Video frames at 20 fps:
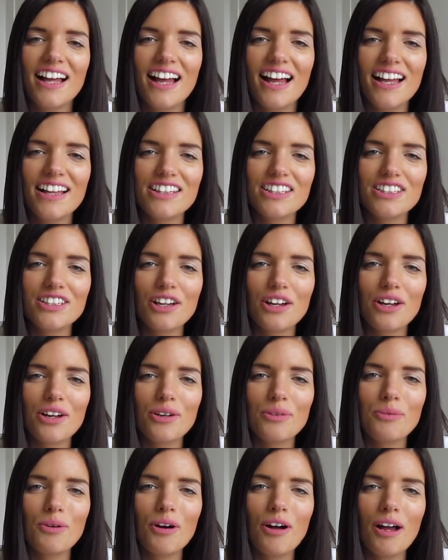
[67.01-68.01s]
And
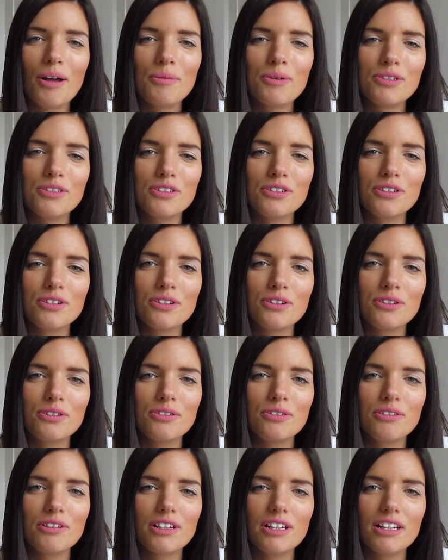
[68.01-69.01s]
so what I would
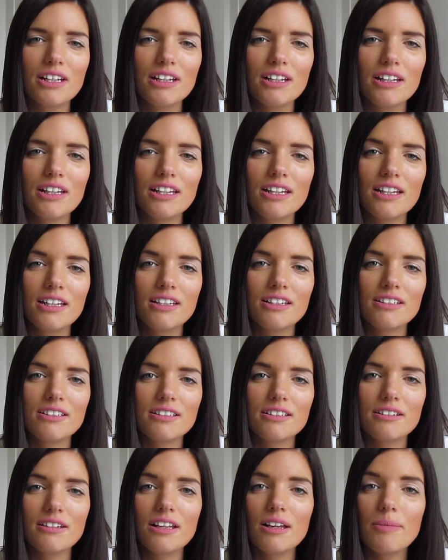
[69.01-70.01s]
do
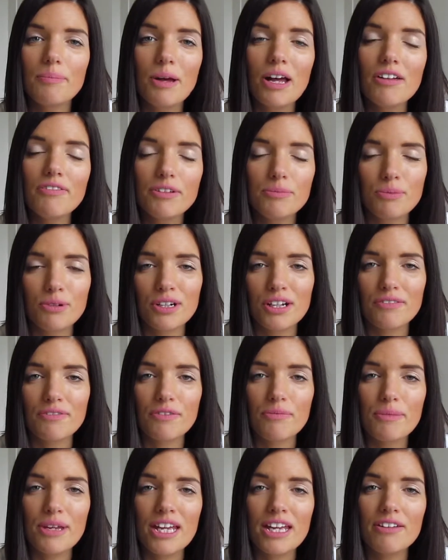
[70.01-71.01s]
is, a perfect product
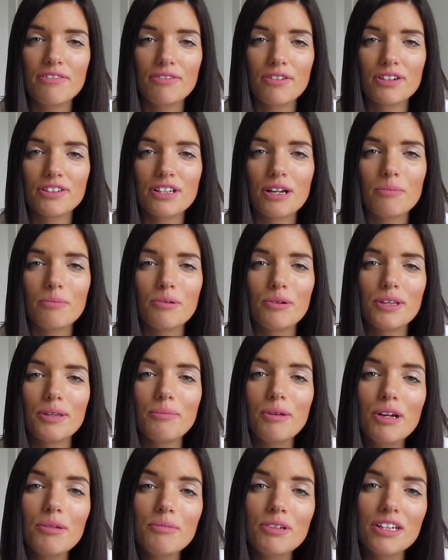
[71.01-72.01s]
for me, for example, at the
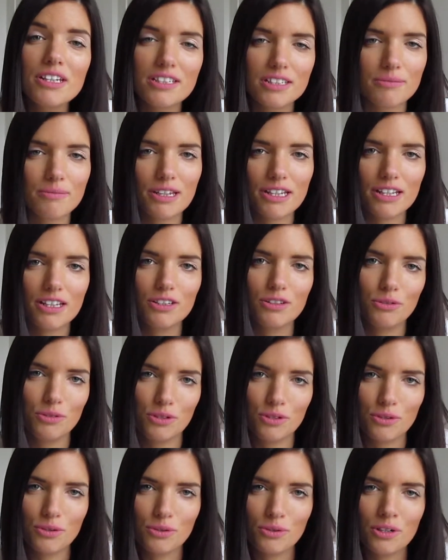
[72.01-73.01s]
moment, is to make a
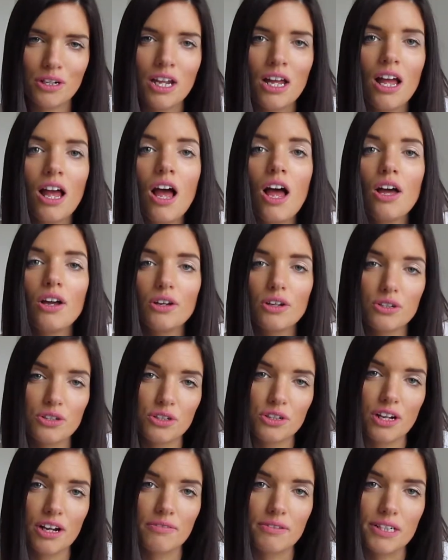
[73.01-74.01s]
unicorn
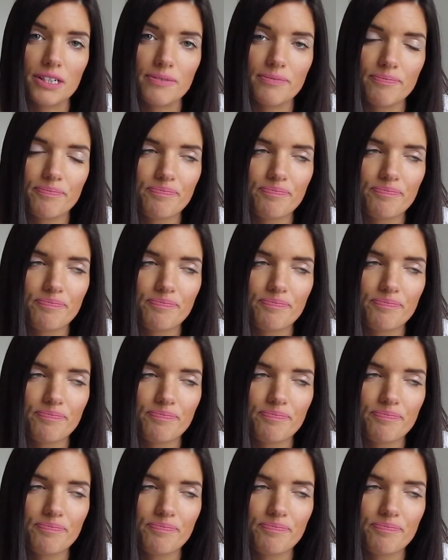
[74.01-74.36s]
cushion cover.